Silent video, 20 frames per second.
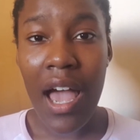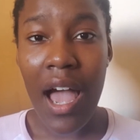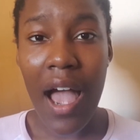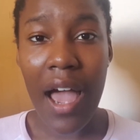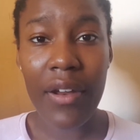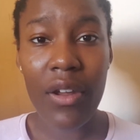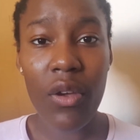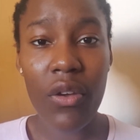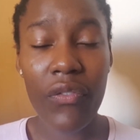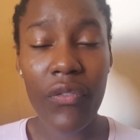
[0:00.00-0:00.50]

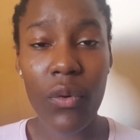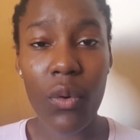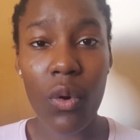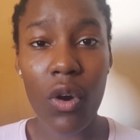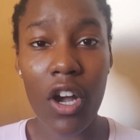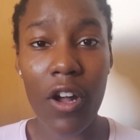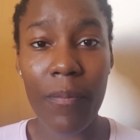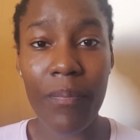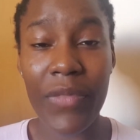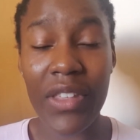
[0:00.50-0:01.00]
I know
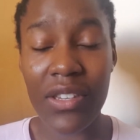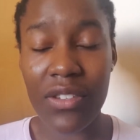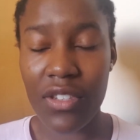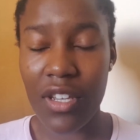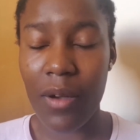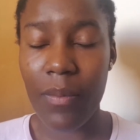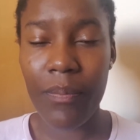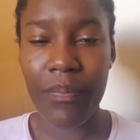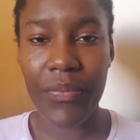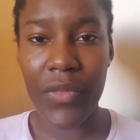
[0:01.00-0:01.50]
for in
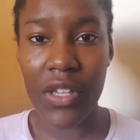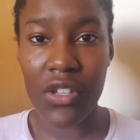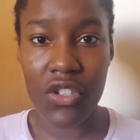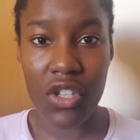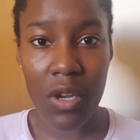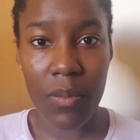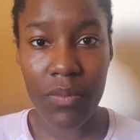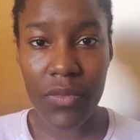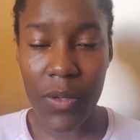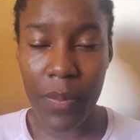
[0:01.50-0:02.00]
some
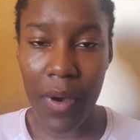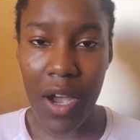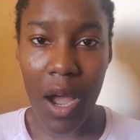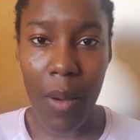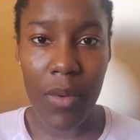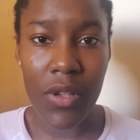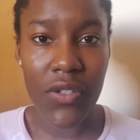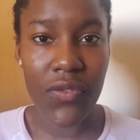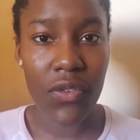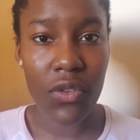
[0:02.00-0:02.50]

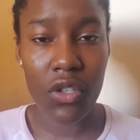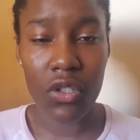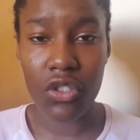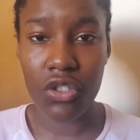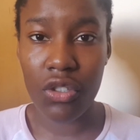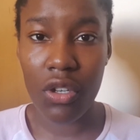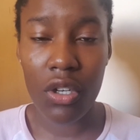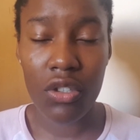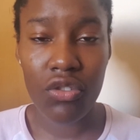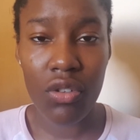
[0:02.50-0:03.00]
departments, for
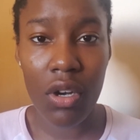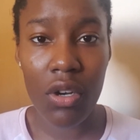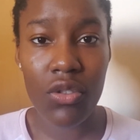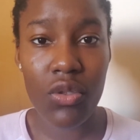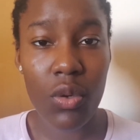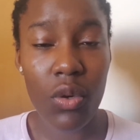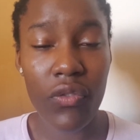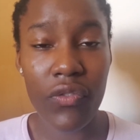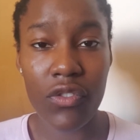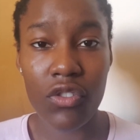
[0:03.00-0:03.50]
control
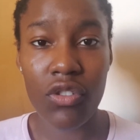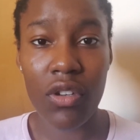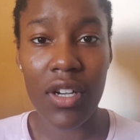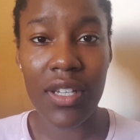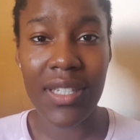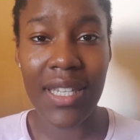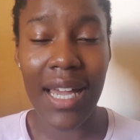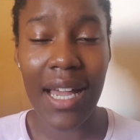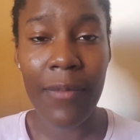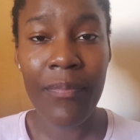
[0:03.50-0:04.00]
drugs or for
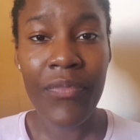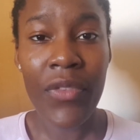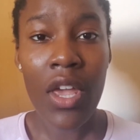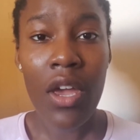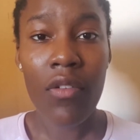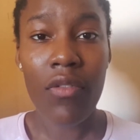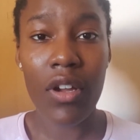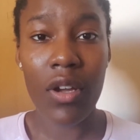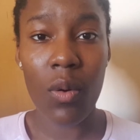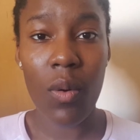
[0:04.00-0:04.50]
drugs that
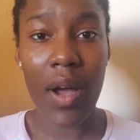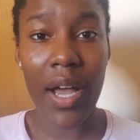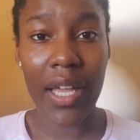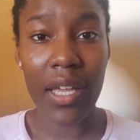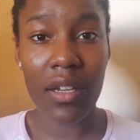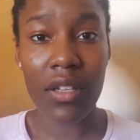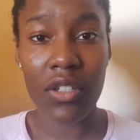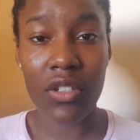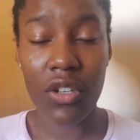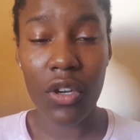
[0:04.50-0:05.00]

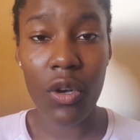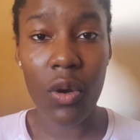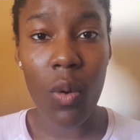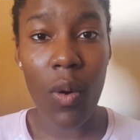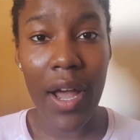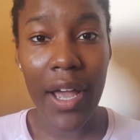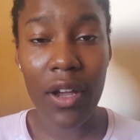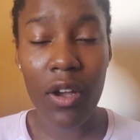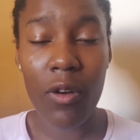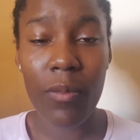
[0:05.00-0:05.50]
require, you know,
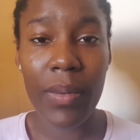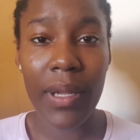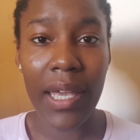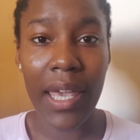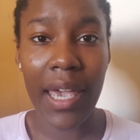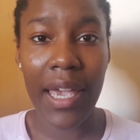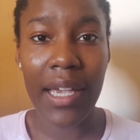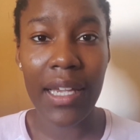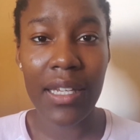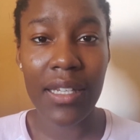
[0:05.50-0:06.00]
quite
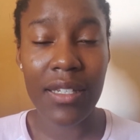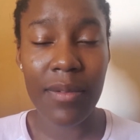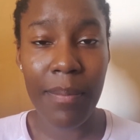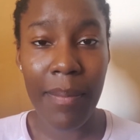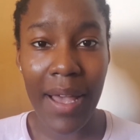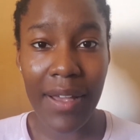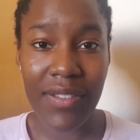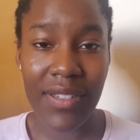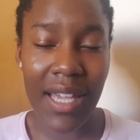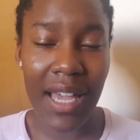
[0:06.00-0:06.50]
complicated
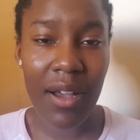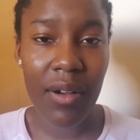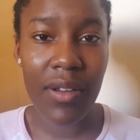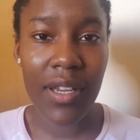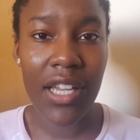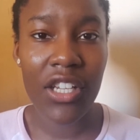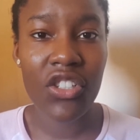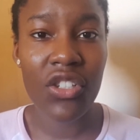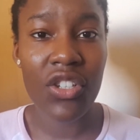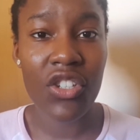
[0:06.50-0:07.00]
mass
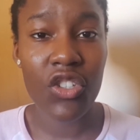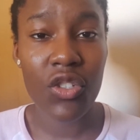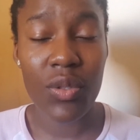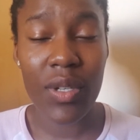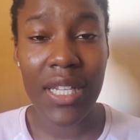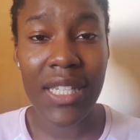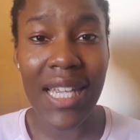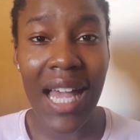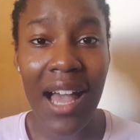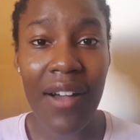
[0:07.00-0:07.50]
calculations,
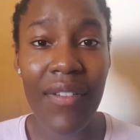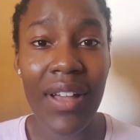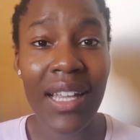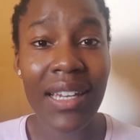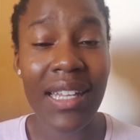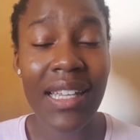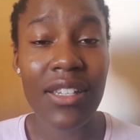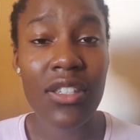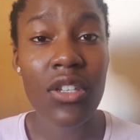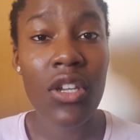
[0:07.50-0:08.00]
you need to have
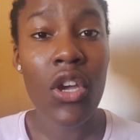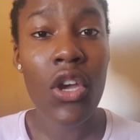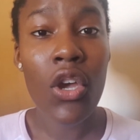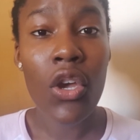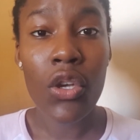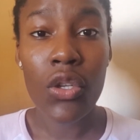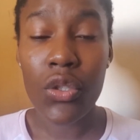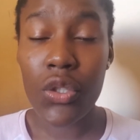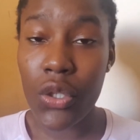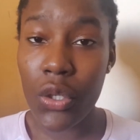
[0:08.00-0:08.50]
at least
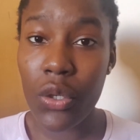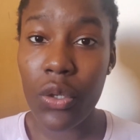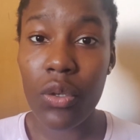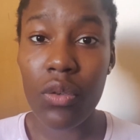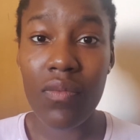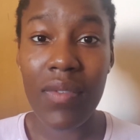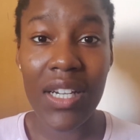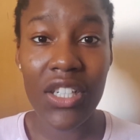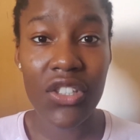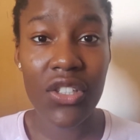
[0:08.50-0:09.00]

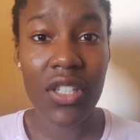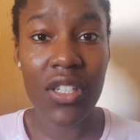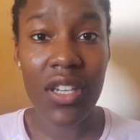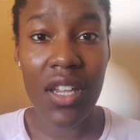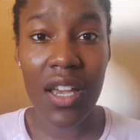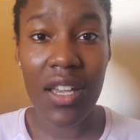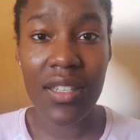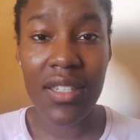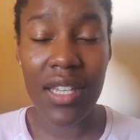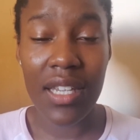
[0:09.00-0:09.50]
two registered
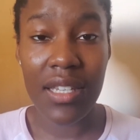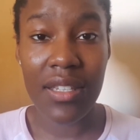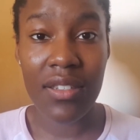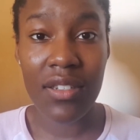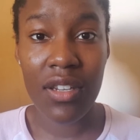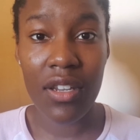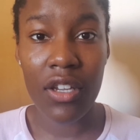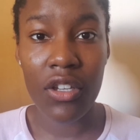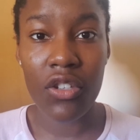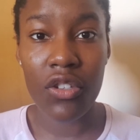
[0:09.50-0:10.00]
nurses
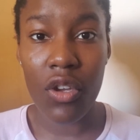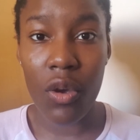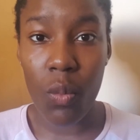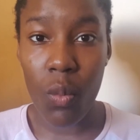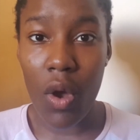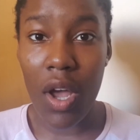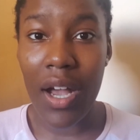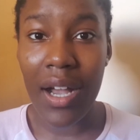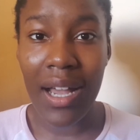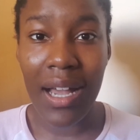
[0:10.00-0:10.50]
to, you know,
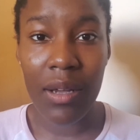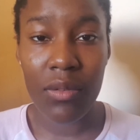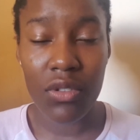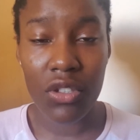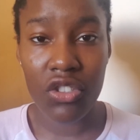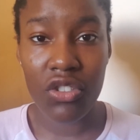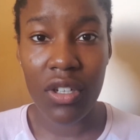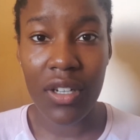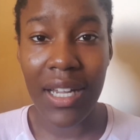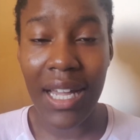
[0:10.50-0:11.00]
work out
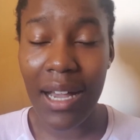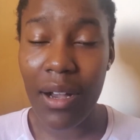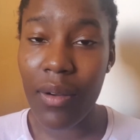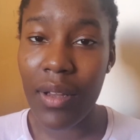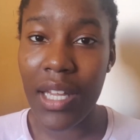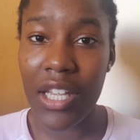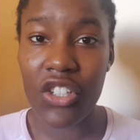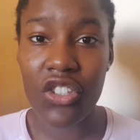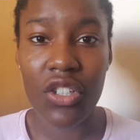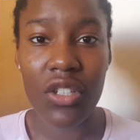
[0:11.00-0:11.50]
the drug
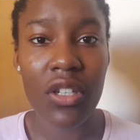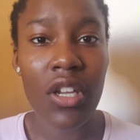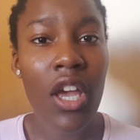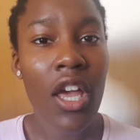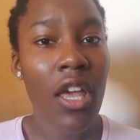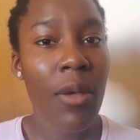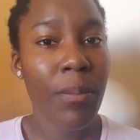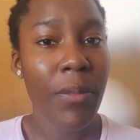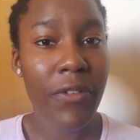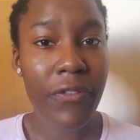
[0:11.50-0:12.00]
calculation
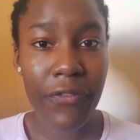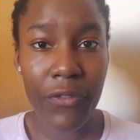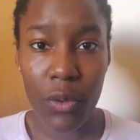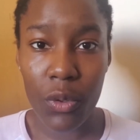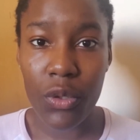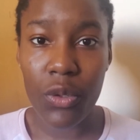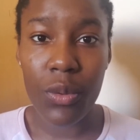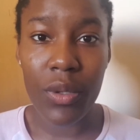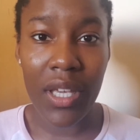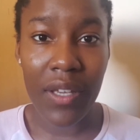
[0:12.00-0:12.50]

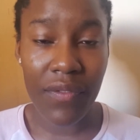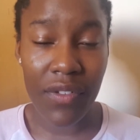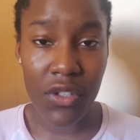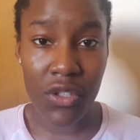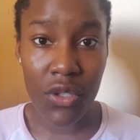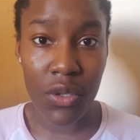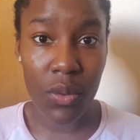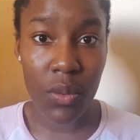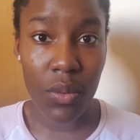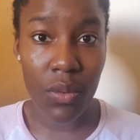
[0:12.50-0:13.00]
before you give
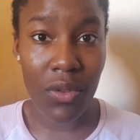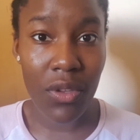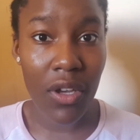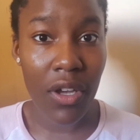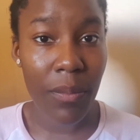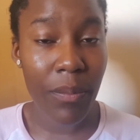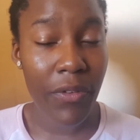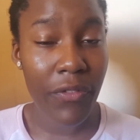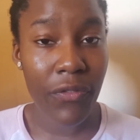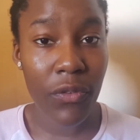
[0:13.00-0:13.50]
it to
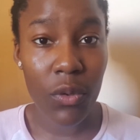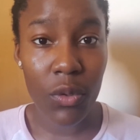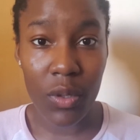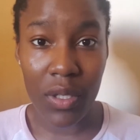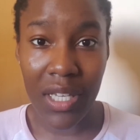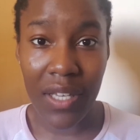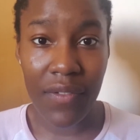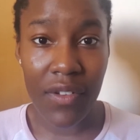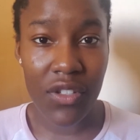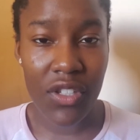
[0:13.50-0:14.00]

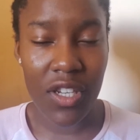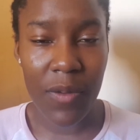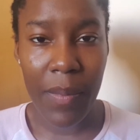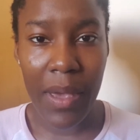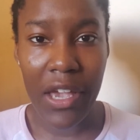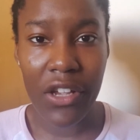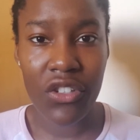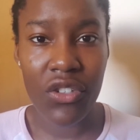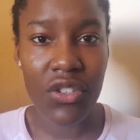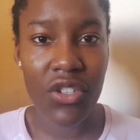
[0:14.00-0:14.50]
the
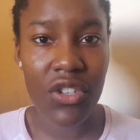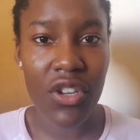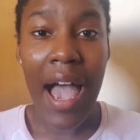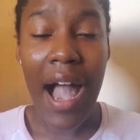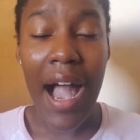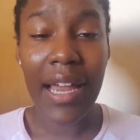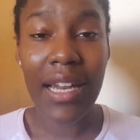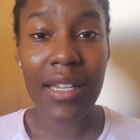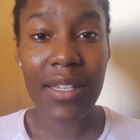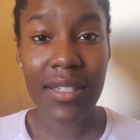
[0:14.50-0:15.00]
patients.
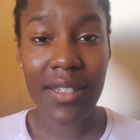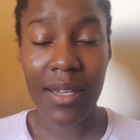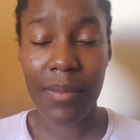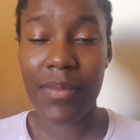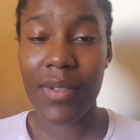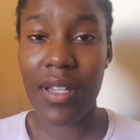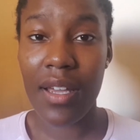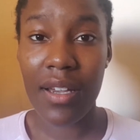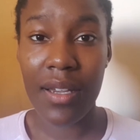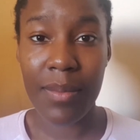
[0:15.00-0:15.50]
And in
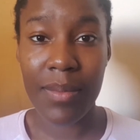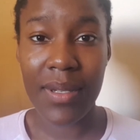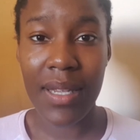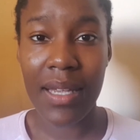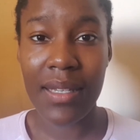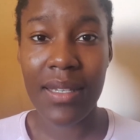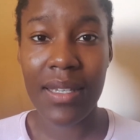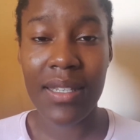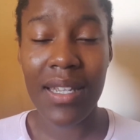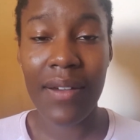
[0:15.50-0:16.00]
some
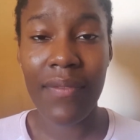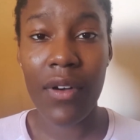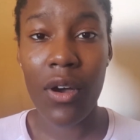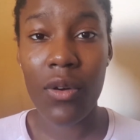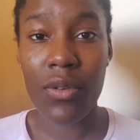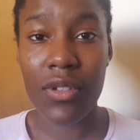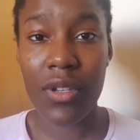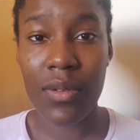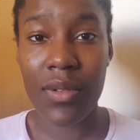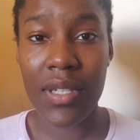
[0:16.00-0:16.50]
circumstances, I've
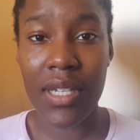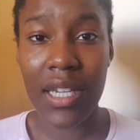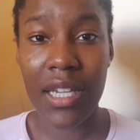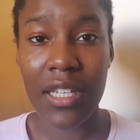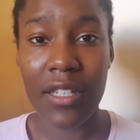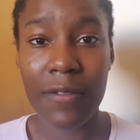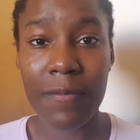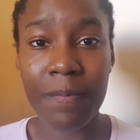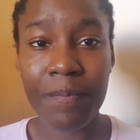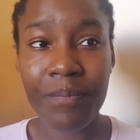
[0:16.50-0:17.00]
also
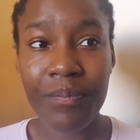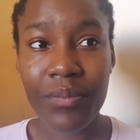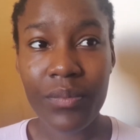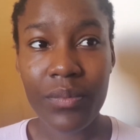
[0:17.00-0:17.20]
seen,